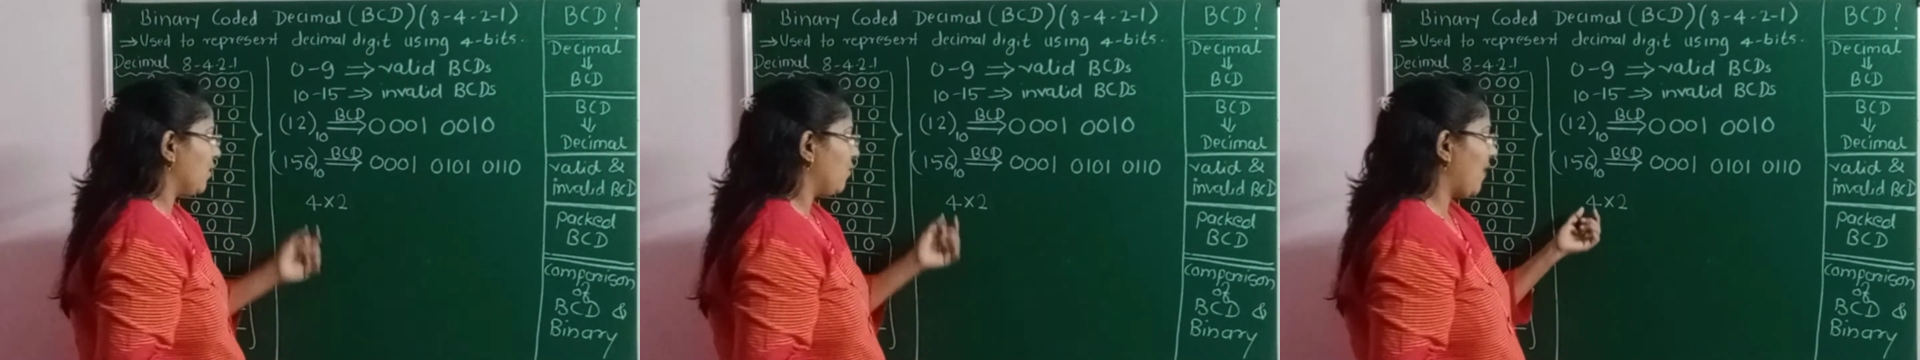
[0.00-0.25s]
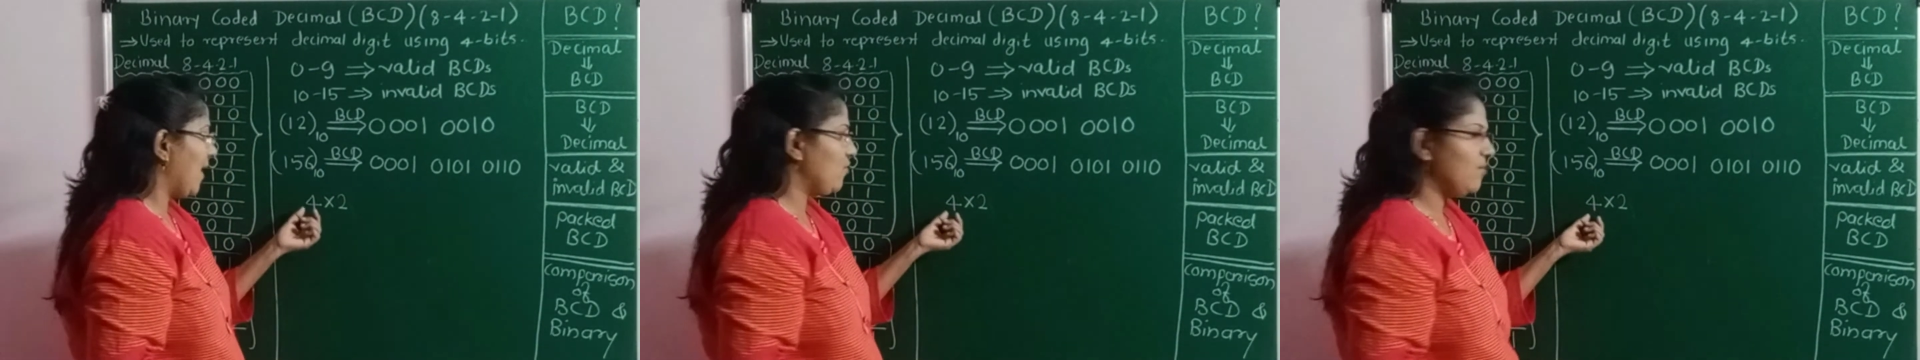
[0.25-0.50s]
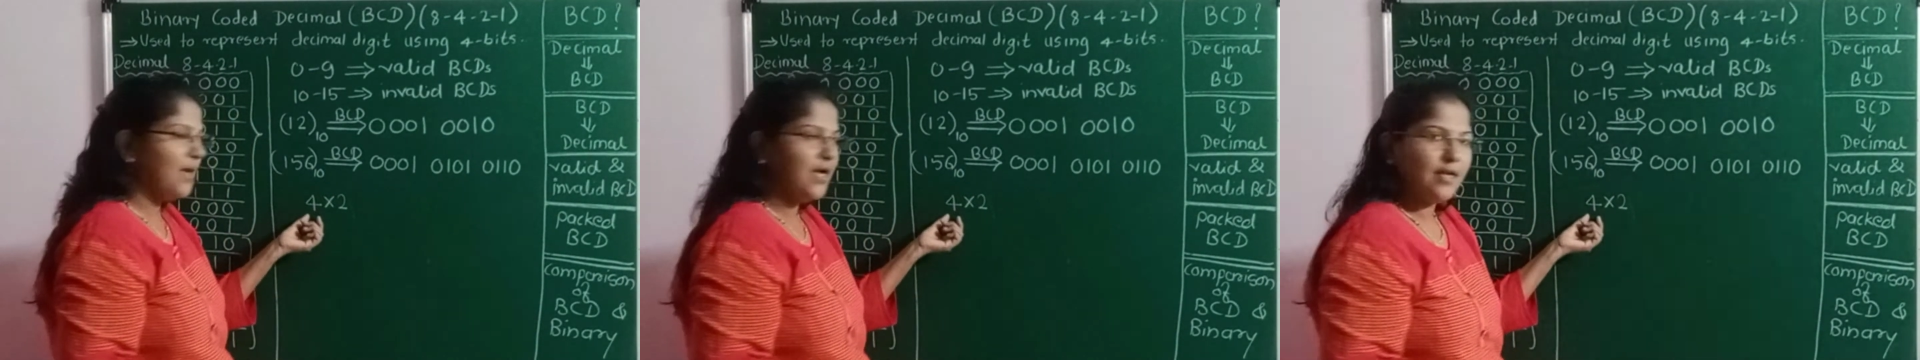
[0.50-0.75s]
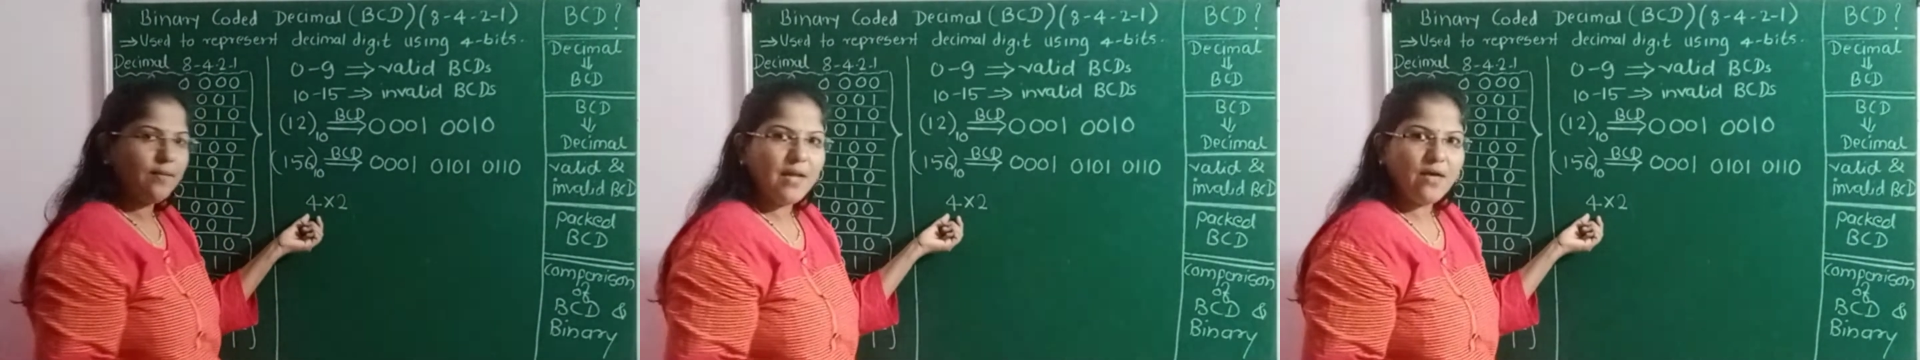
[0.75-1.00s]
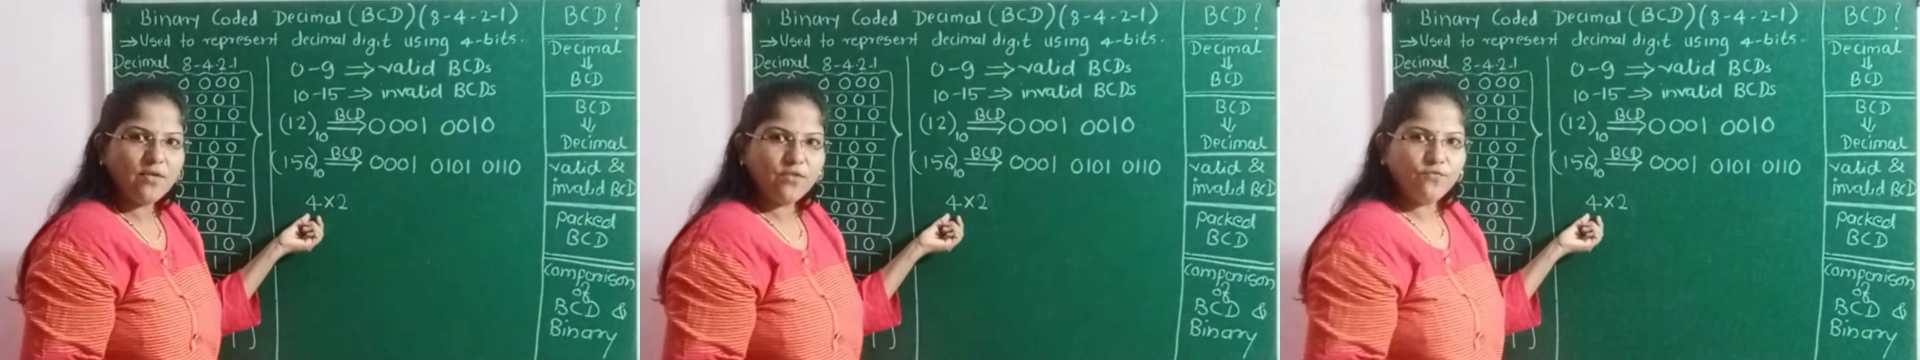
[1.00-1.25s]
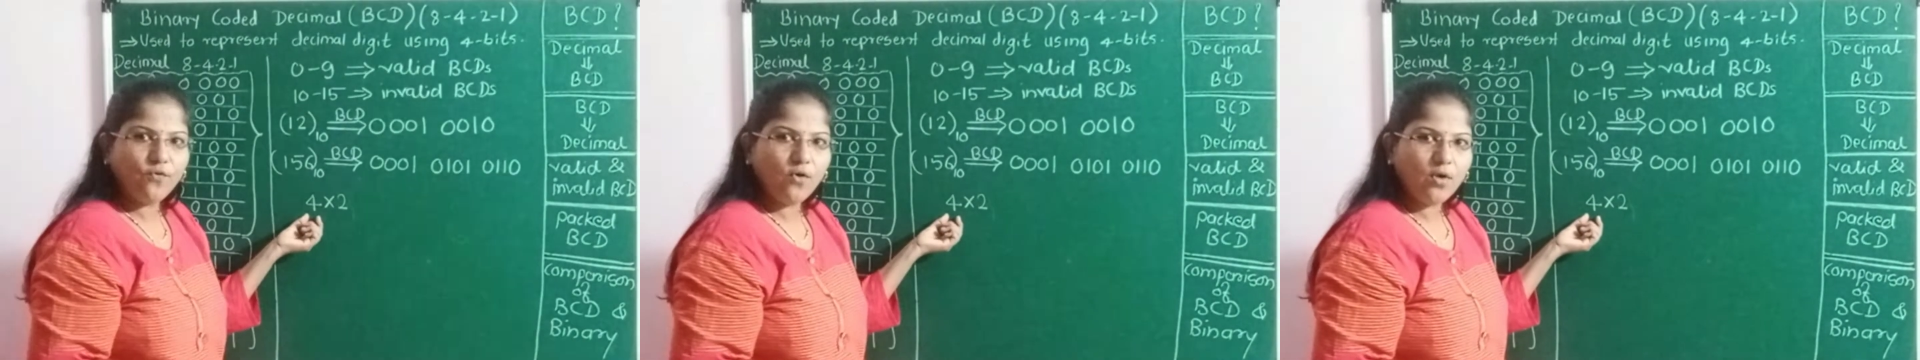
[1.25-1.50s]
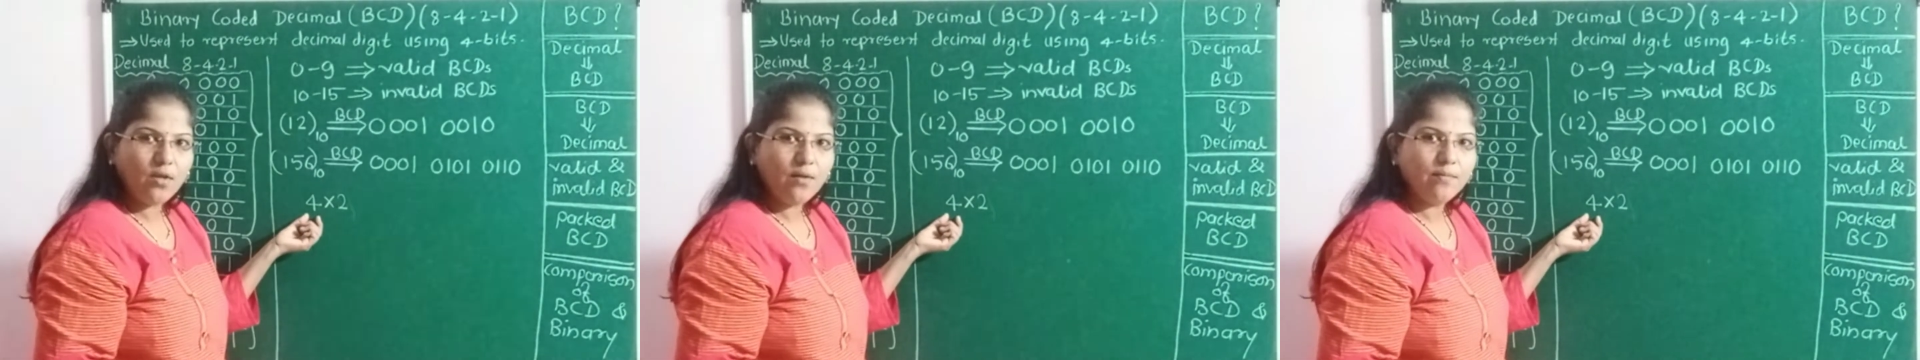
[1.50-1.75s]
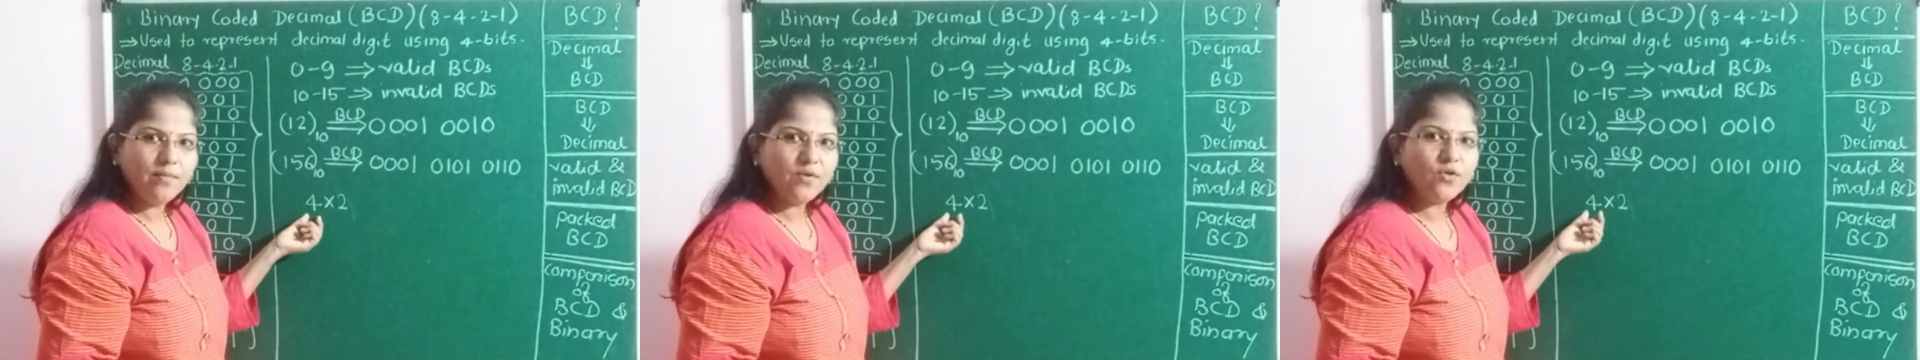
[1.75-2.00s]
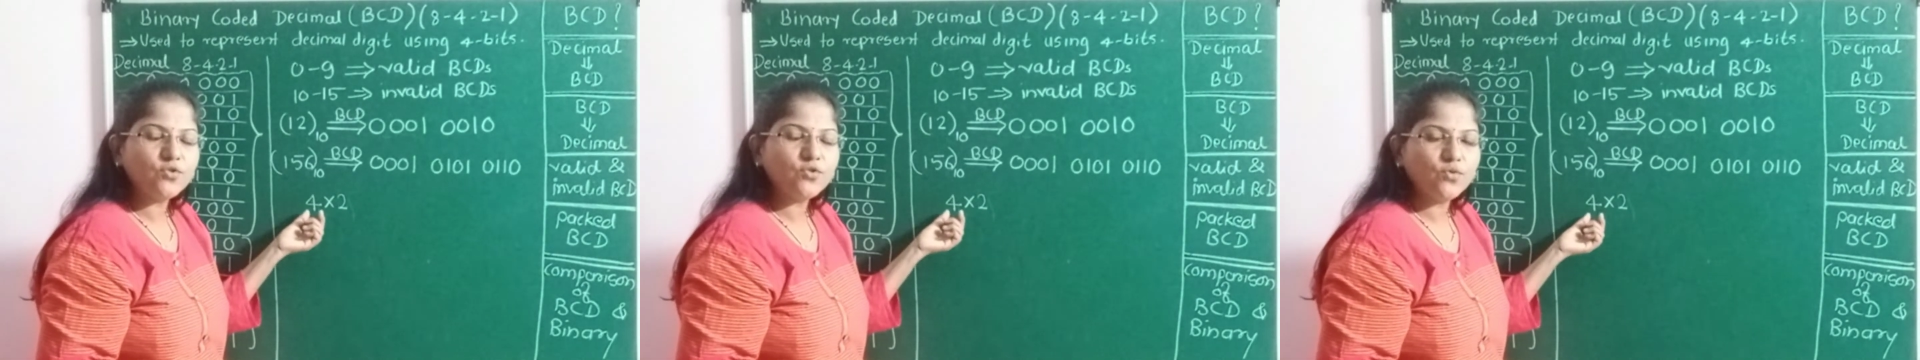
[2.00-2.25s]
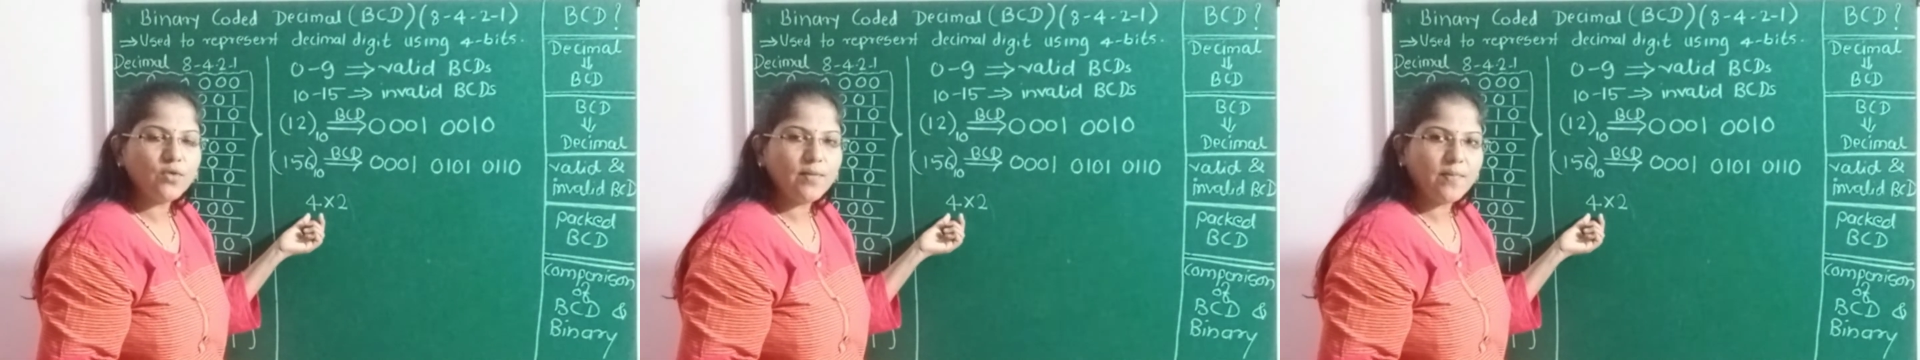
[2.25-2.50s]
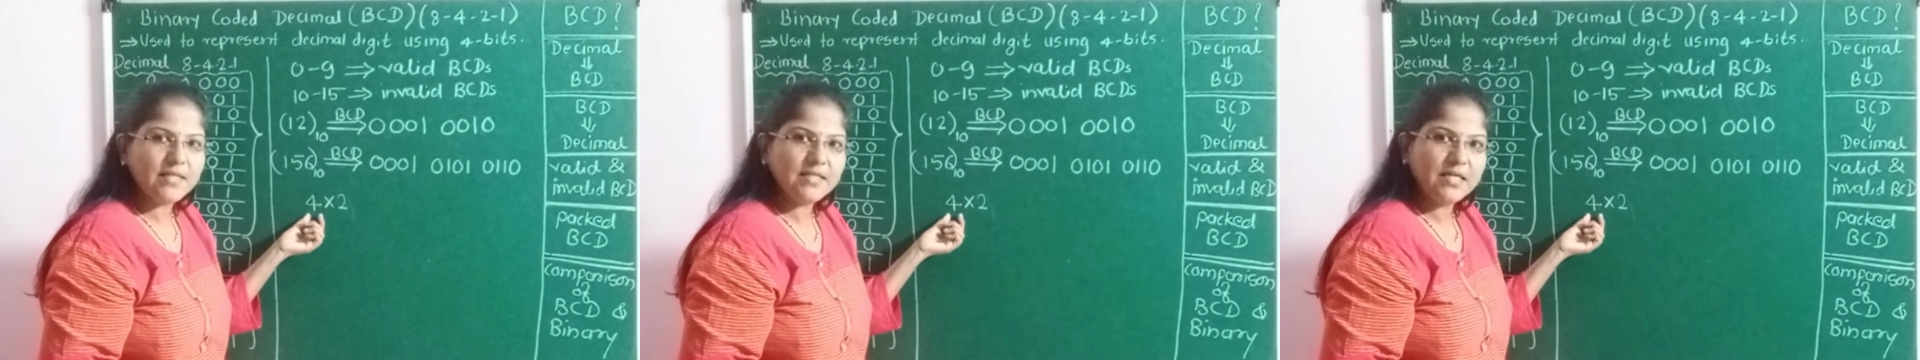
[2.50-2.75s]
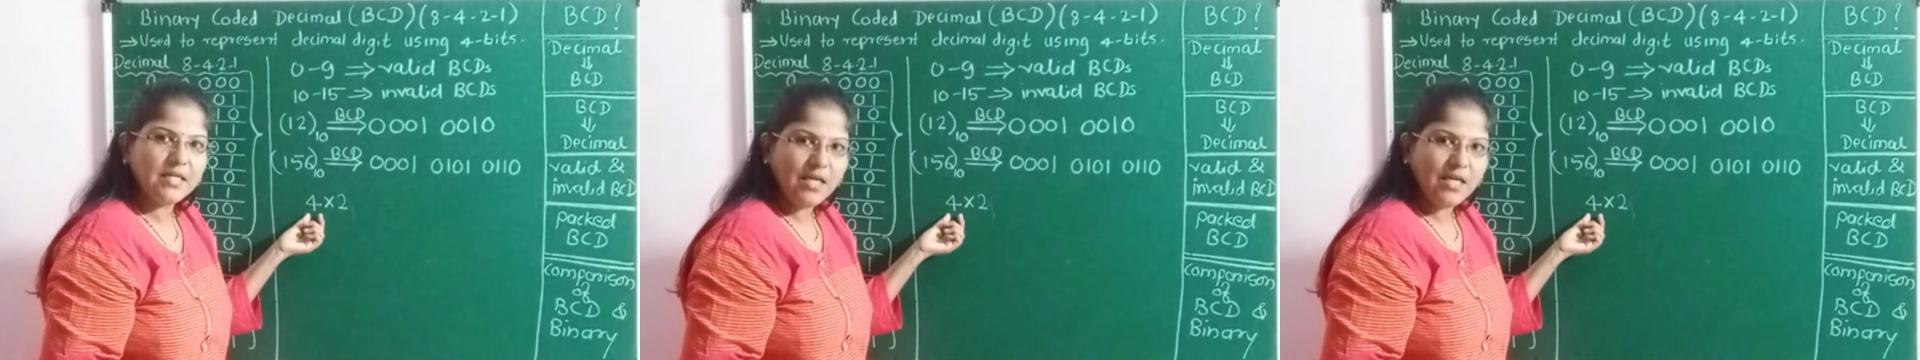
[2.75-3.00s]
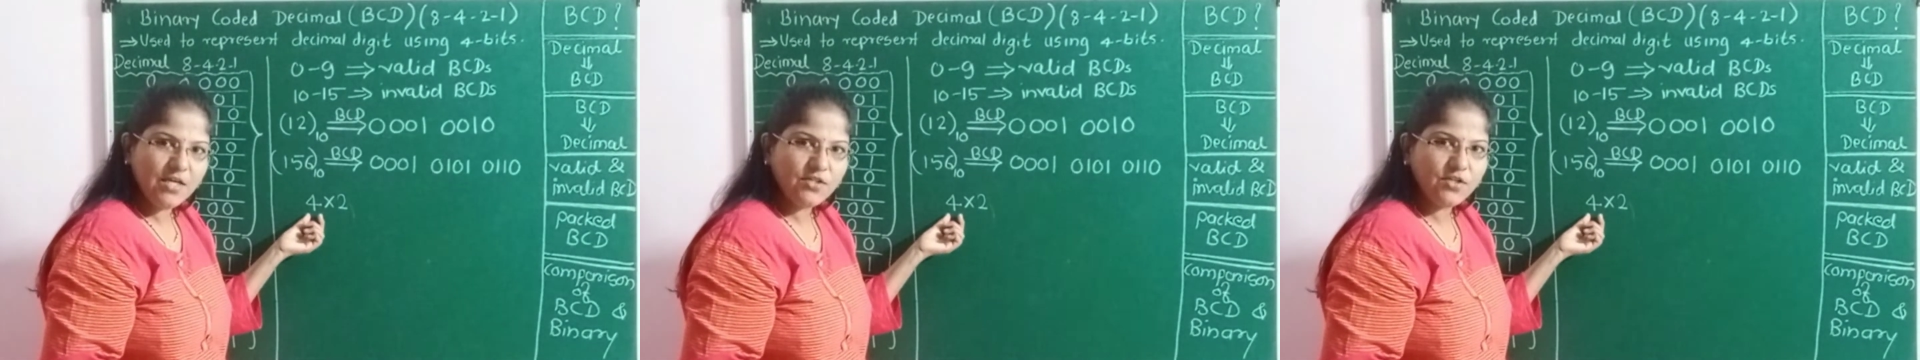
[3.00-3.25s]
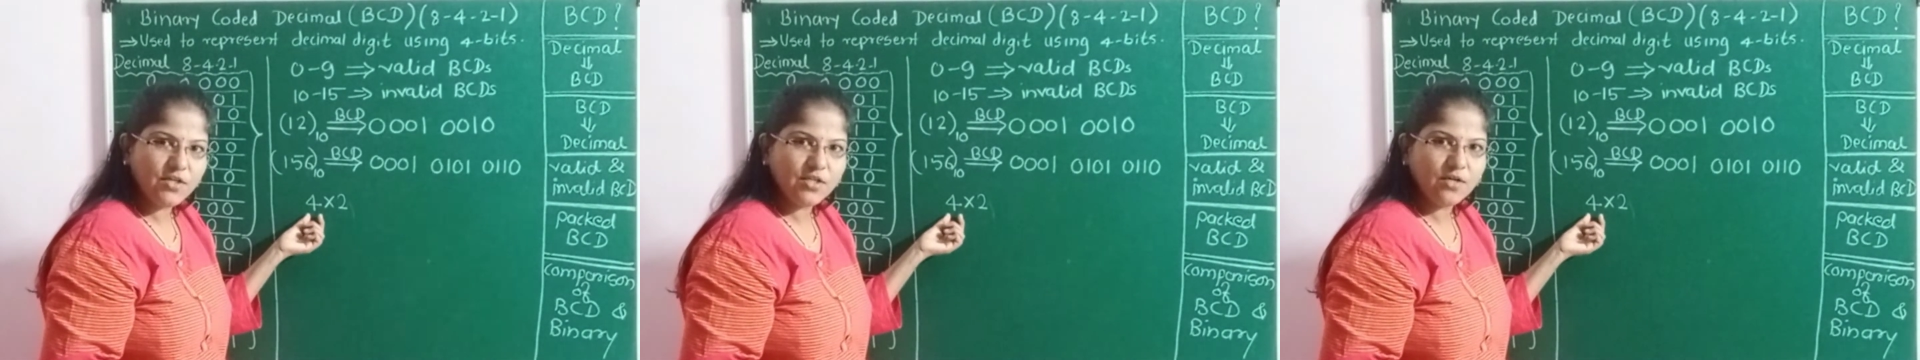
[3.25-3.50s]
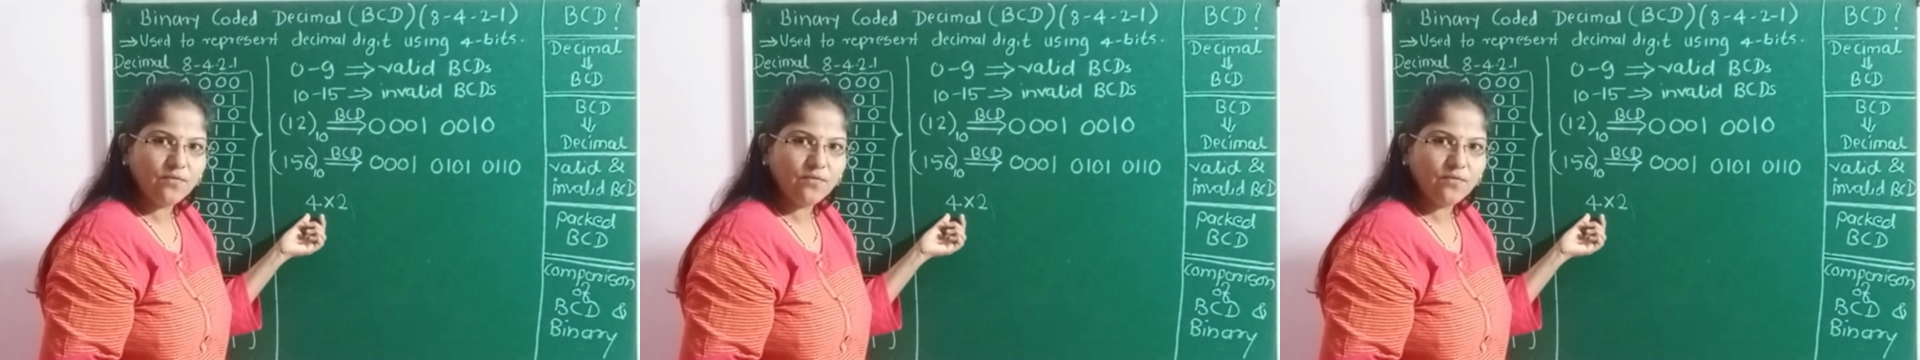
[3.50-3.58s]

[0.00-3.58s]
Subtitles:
Why to multiply with 4? Because 2 represent each digit